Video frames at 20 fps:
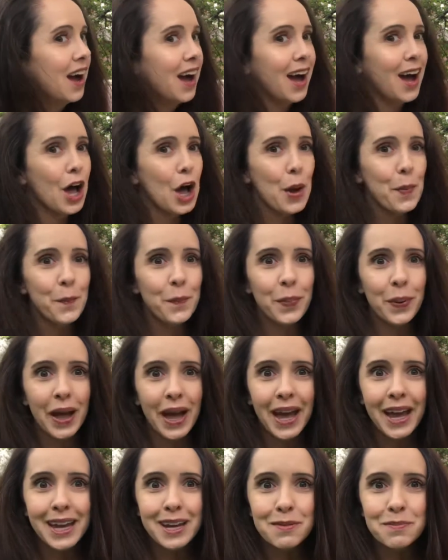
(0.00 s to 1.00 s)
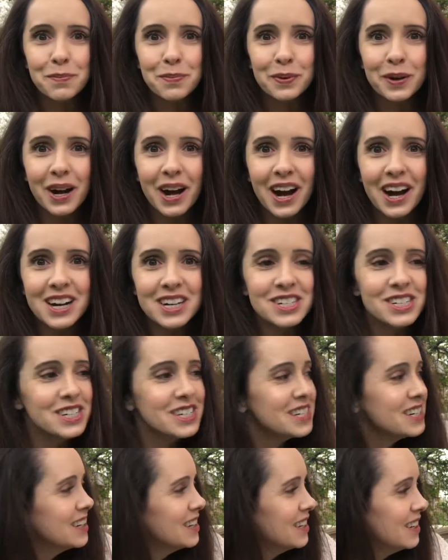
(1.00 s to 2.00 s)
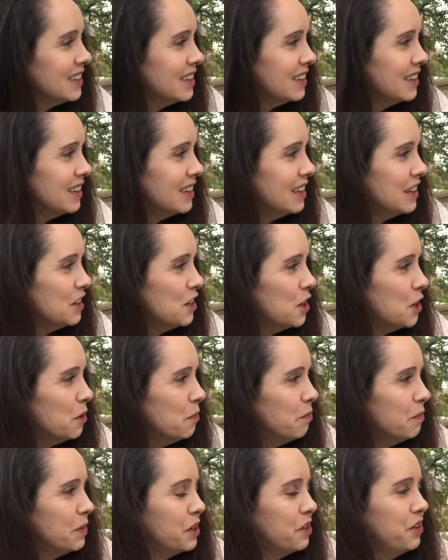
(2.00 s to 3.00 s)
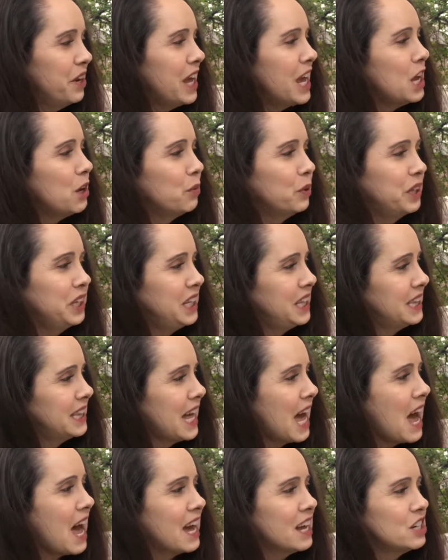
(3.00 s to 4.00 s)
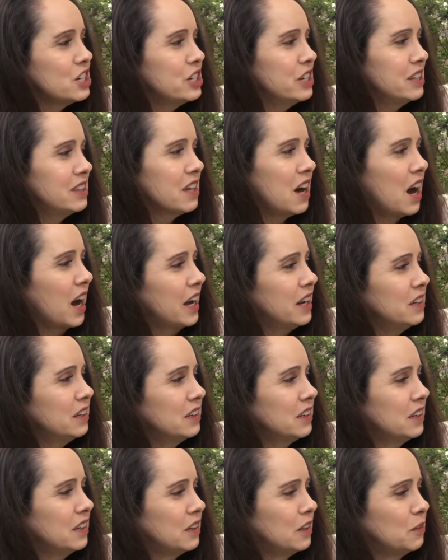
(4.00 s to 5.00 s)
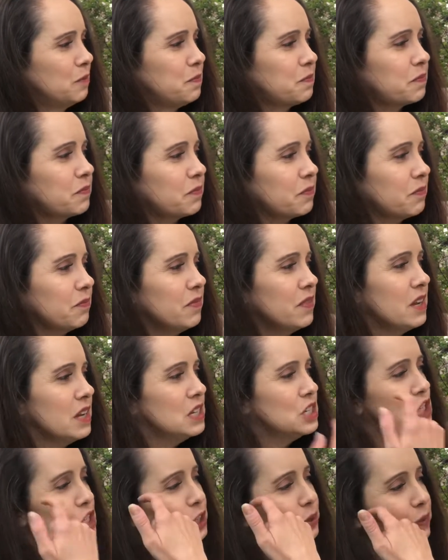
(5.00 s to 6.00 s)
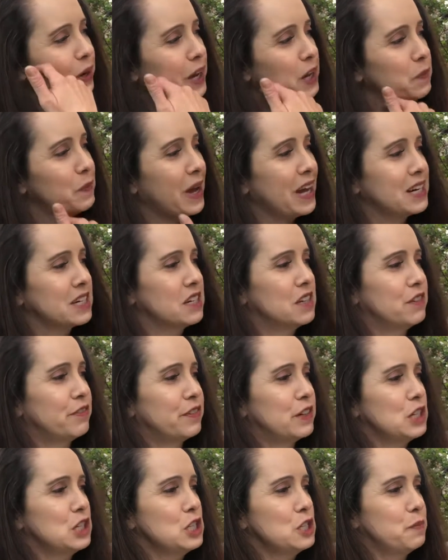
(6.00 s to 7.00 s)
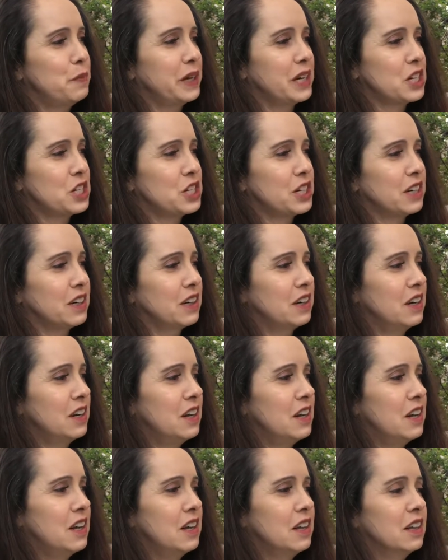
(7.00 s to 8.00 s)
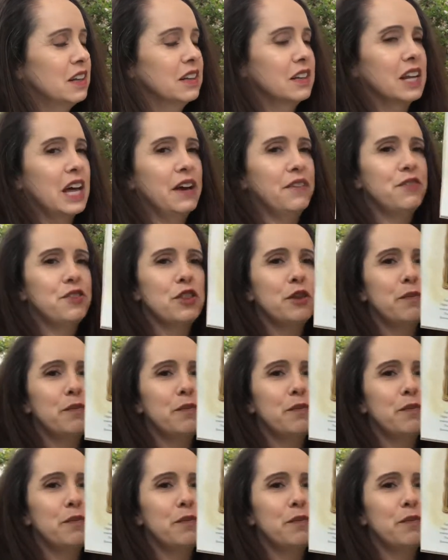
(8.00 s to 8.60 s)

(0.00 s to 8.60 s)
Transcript: A paintbrush! Monet will need that, she thought. She ran back to the first picture, left the